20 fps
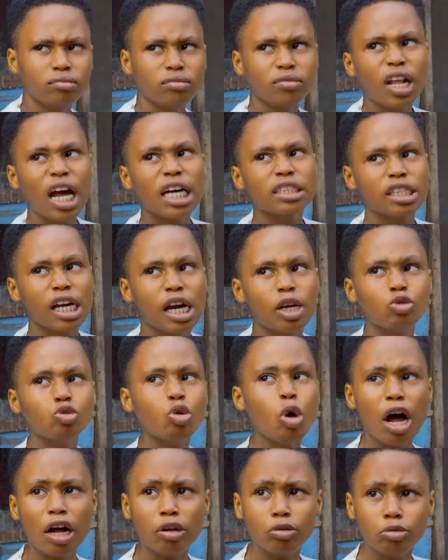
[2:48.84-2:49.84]
That's how you
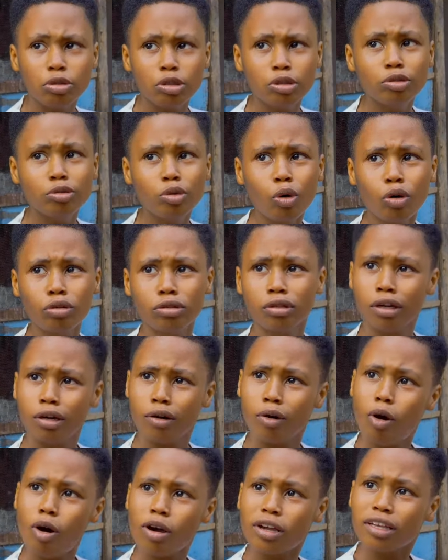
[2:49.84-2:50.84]
agree, dog.
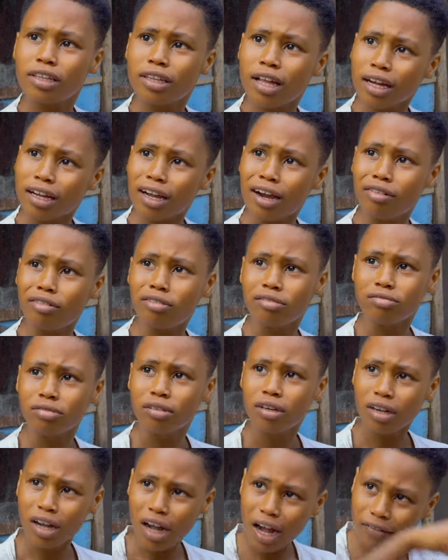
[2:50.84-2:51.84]
Hawking akara
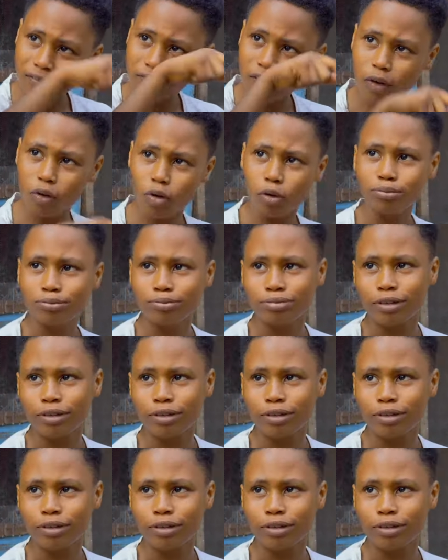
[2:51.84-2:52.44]
after coming